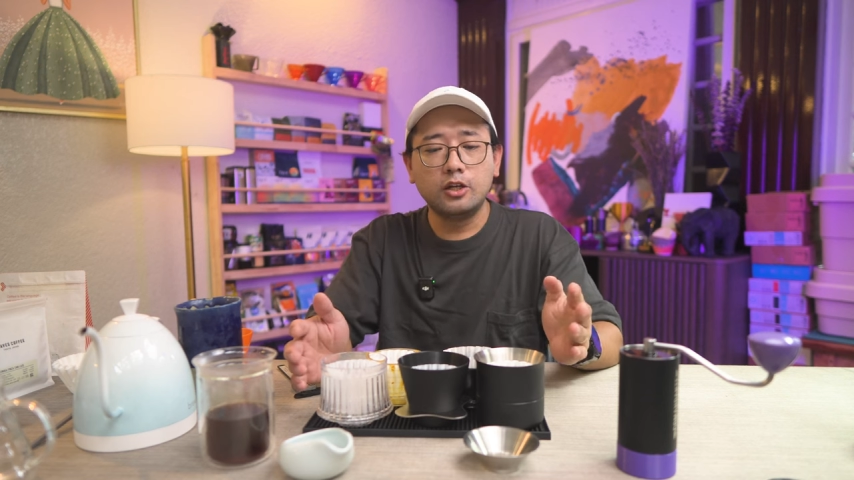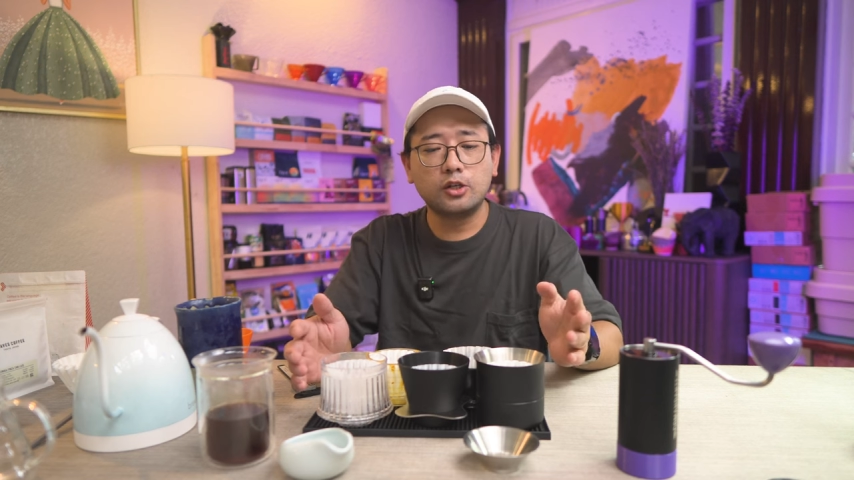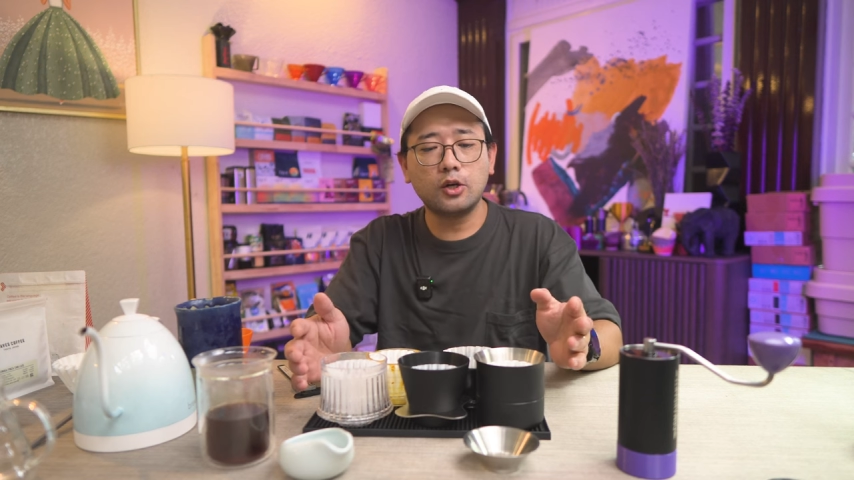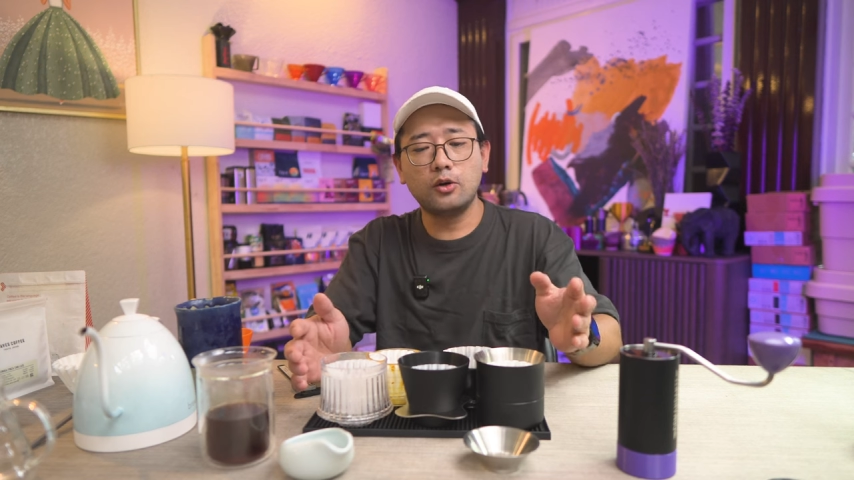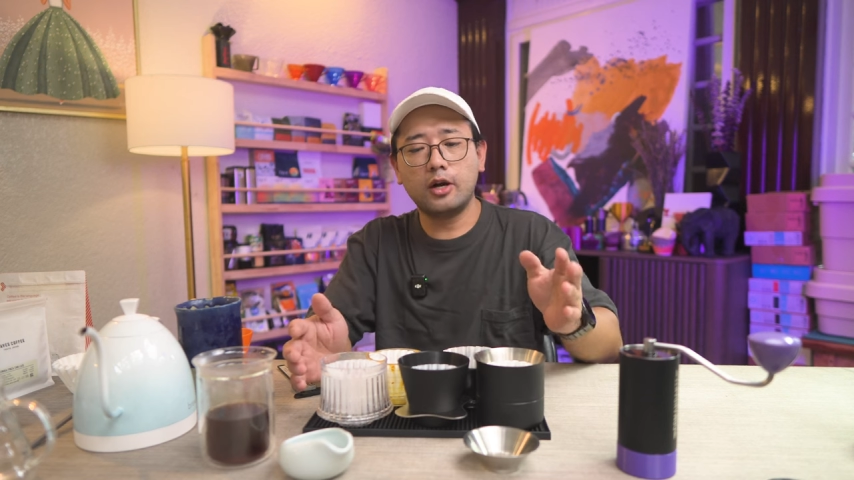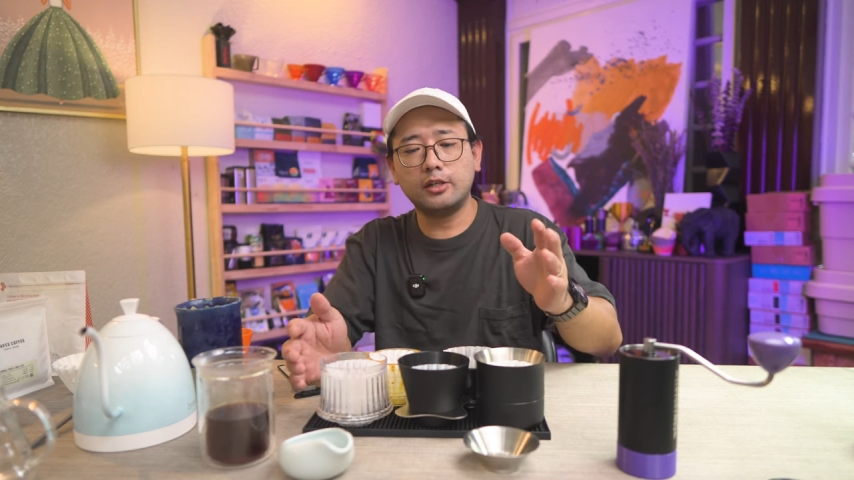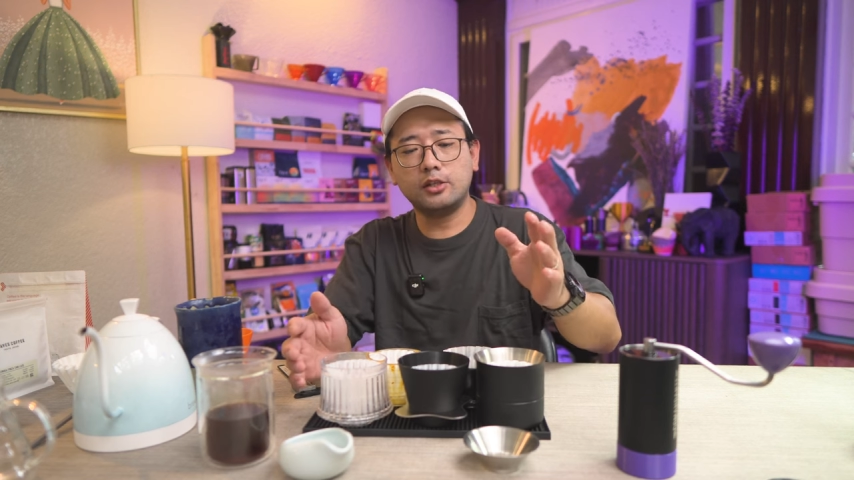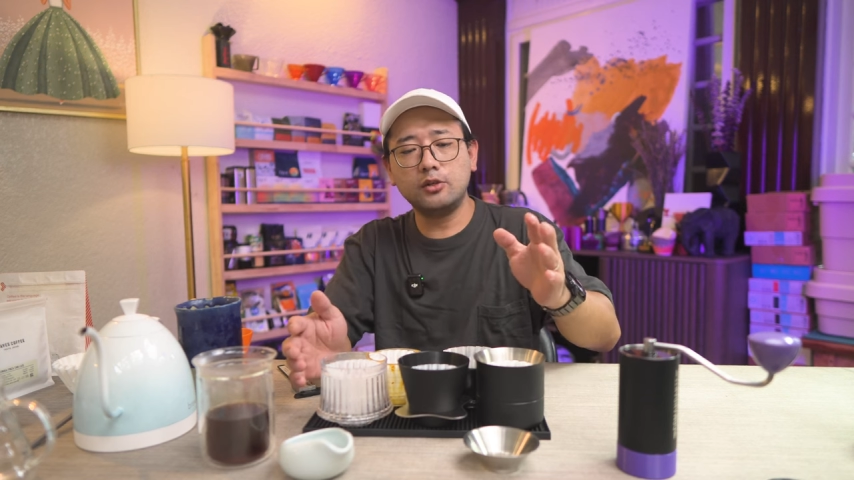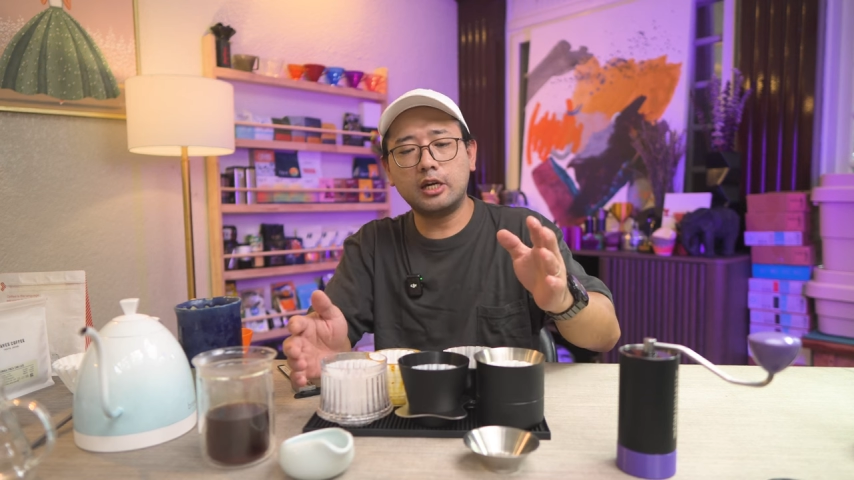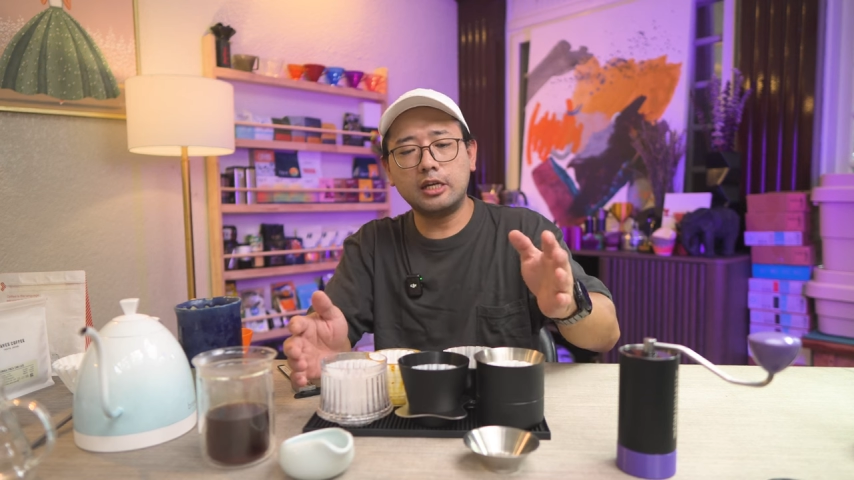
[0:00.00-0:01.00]
So as
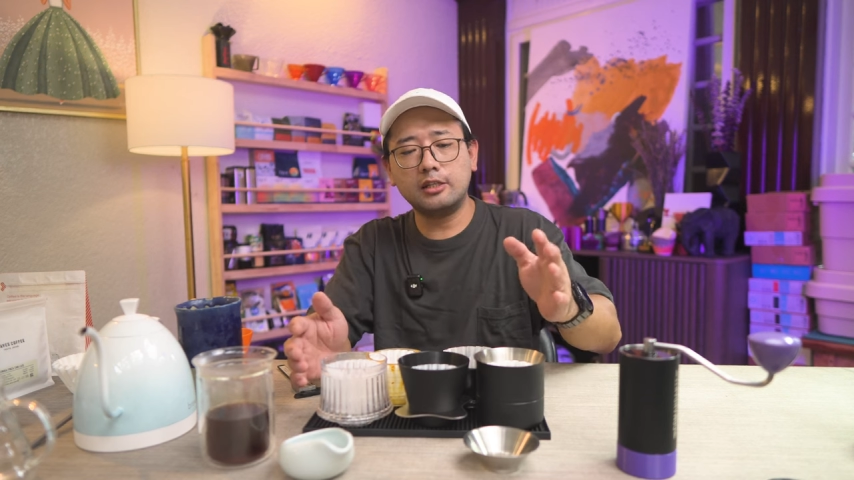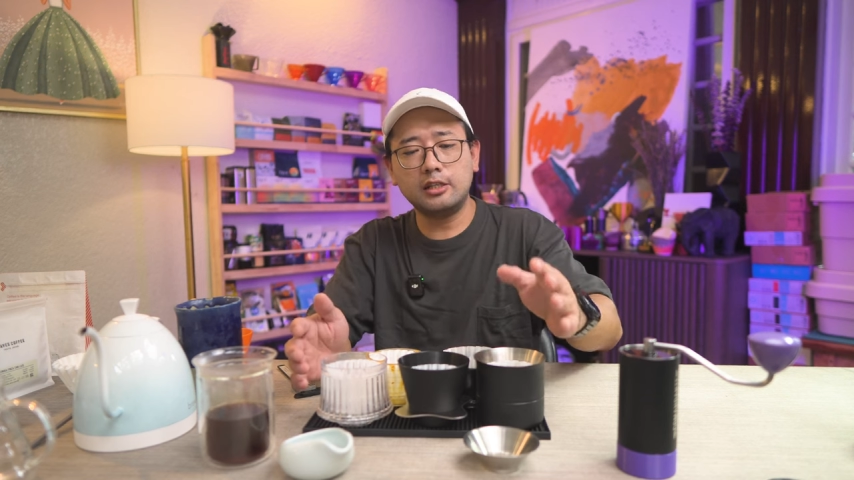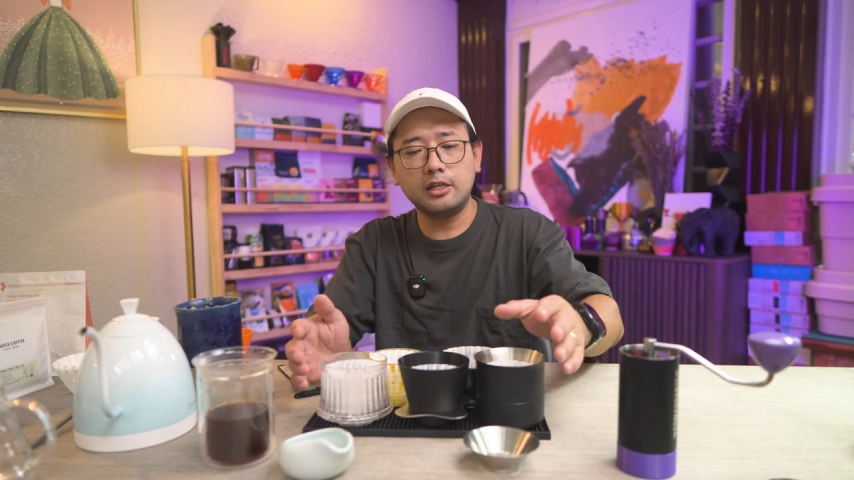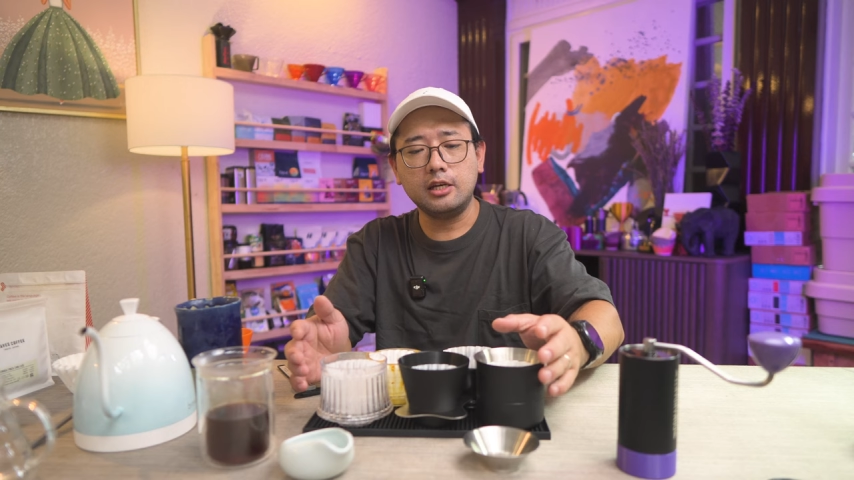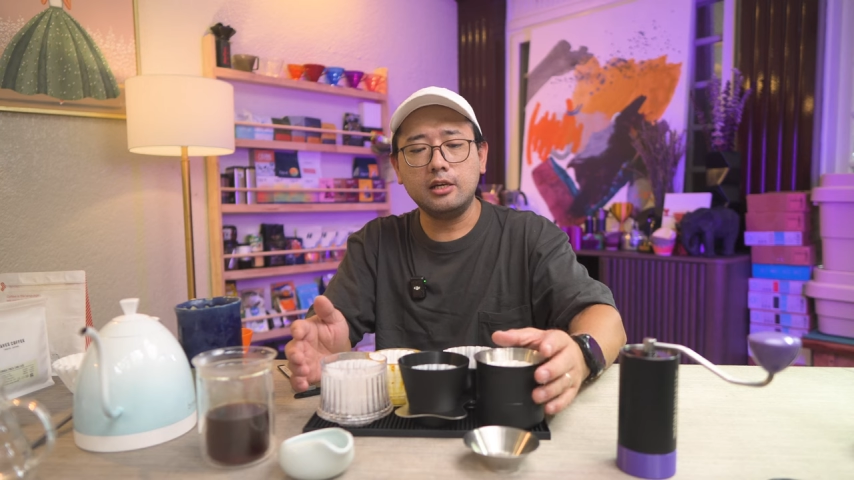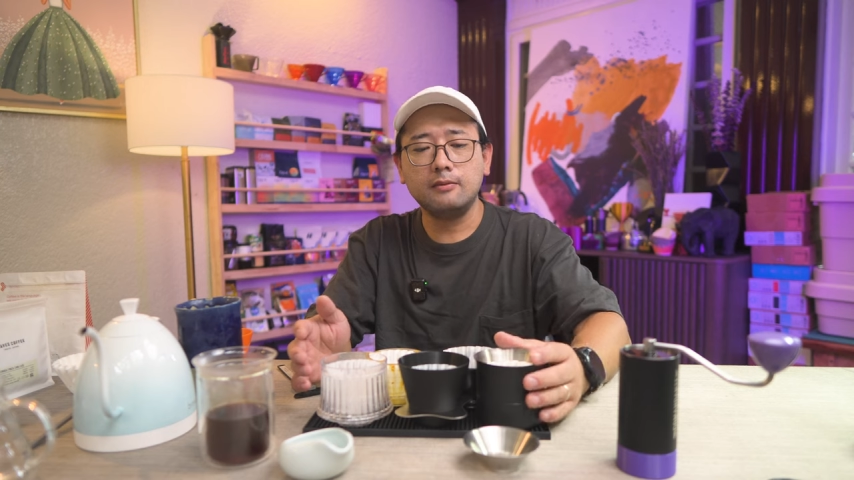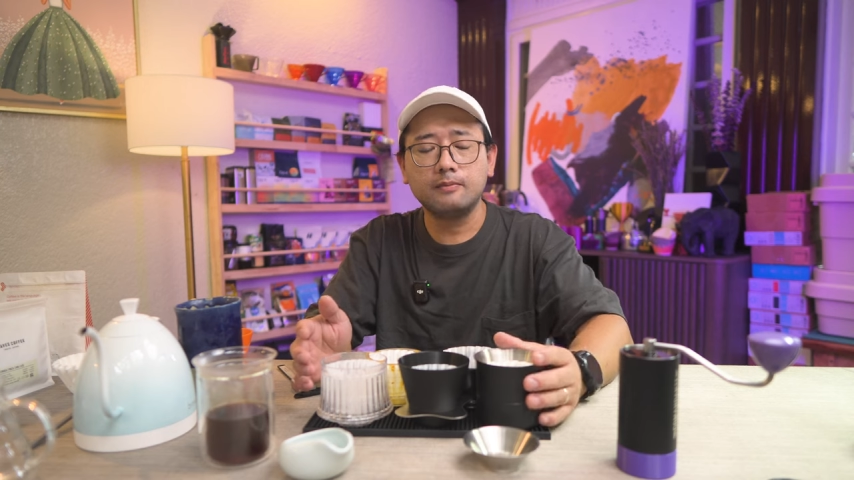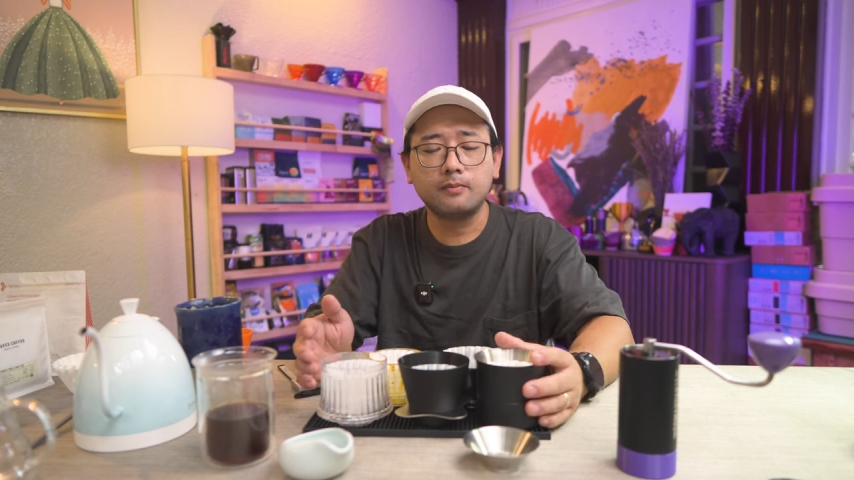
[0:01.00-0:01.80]
you can see,